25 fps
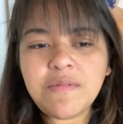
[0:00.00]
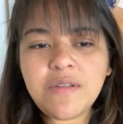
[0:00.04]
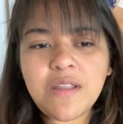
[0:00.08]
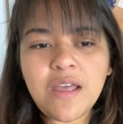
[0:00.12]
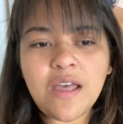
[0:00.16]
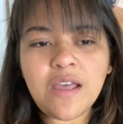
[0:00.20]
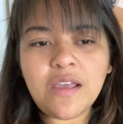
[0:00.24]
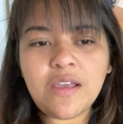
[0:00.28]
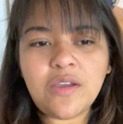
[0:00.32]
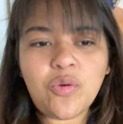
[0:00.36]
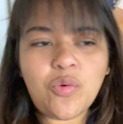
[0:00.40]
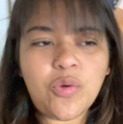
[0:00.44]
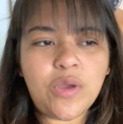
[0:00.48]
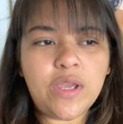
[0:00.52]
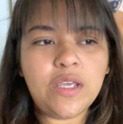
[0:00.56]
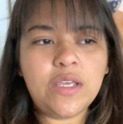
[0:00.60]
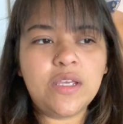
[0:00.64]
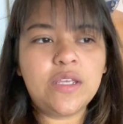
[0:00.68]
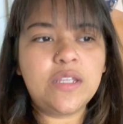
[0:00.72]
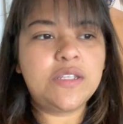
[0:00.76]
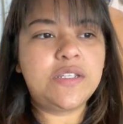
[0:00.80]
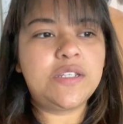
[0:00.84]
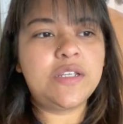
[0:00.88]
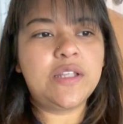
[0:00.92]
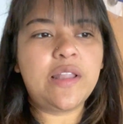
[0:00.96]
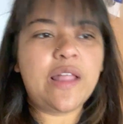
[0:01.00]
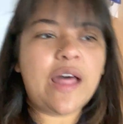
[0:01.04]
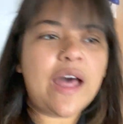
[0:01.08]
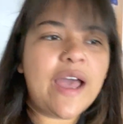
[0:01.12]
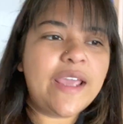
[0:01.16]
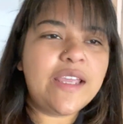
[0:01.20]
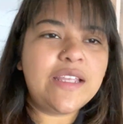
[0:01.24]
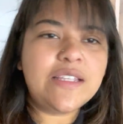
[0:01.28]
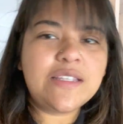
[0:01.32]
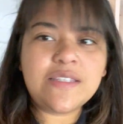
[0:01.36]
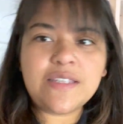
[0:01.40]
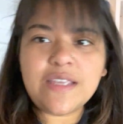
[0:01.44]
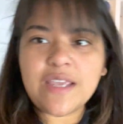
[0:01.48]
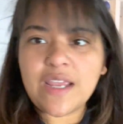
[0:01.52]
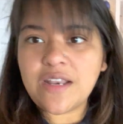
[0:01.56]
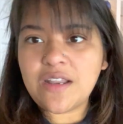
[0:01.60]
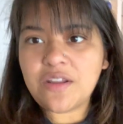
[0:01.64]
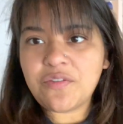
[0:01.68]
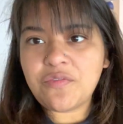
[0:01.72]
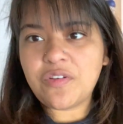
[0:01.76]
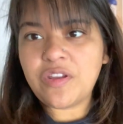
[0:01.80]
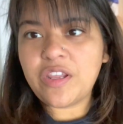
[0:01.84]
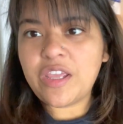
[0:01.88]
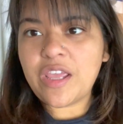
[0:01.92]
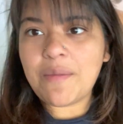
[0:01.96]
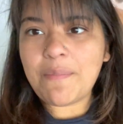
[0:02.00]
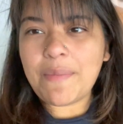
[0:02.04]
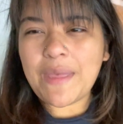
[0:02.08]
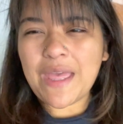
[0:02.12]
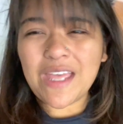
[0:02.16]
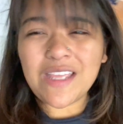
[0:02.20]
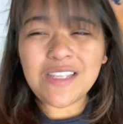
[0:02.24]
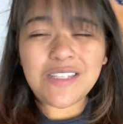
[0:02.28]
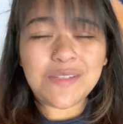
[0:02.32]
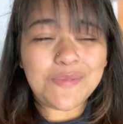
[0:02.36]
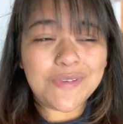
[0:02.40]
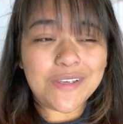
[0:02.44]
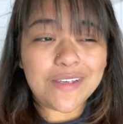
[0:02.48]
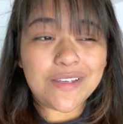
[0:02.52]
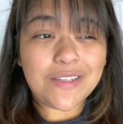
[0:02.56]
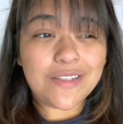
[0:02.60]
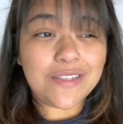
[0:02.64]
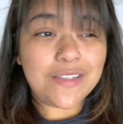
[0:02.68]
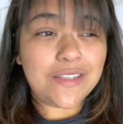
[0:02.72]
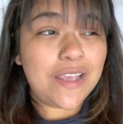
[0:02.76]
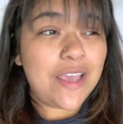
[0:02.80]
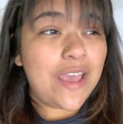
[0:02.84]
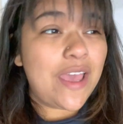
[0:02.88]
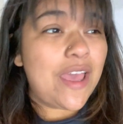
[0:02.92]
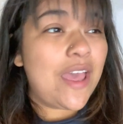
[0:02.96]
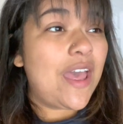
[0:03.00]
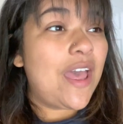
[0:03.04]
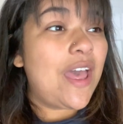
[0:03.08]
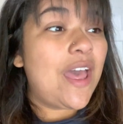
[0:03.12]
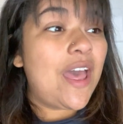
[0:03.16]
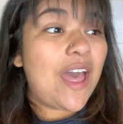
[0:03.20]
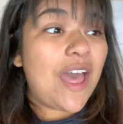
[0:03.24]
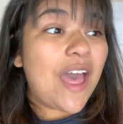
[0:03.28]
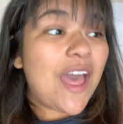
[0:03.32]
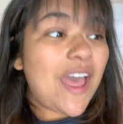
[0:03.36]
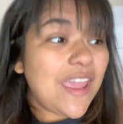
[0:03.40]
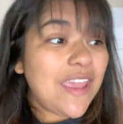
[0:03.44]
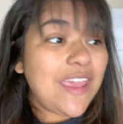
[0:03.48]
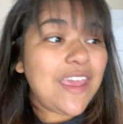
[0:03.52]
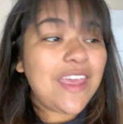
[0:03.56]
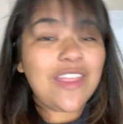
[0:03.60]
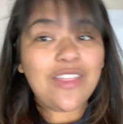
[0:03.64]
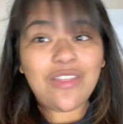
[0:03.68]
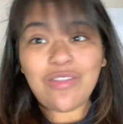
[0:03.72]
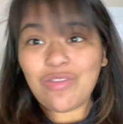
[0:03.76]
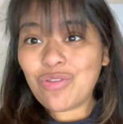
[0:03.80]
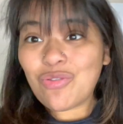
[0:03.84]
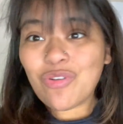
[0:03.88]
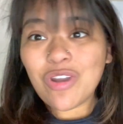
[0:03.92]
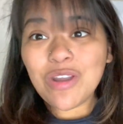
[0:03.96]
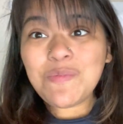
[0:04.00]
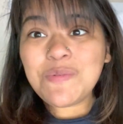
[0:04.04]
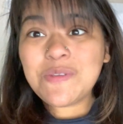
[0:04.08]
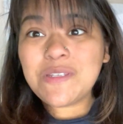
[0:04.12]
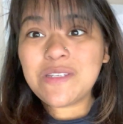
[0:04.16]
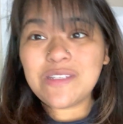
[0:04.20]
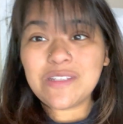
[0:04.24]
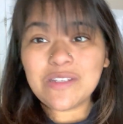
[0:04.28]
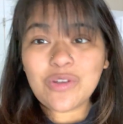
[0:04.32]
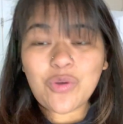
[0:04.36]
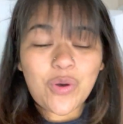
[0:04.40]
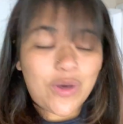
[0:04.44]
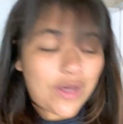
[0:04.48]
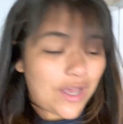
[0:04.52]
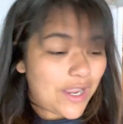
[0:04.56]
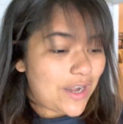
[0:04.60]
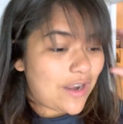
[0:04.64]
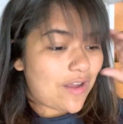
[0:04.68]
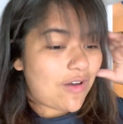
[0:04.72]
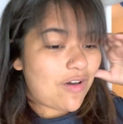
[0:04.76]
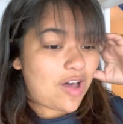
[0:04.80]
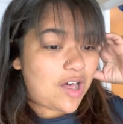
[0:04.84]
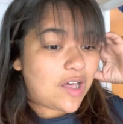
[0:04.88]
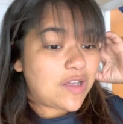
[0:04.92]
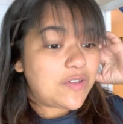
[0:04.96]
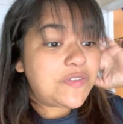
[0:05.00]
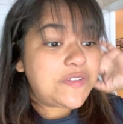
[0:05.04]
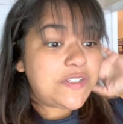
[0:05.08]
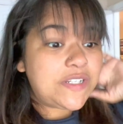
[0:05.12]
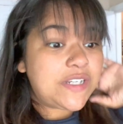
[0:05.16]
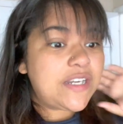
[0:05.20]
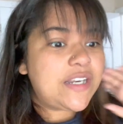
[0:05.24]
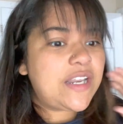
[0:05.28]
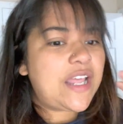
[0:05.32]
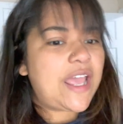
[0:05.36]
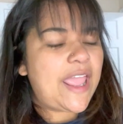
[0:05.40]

not going to lie and say I never get pest because I get thrips quite often.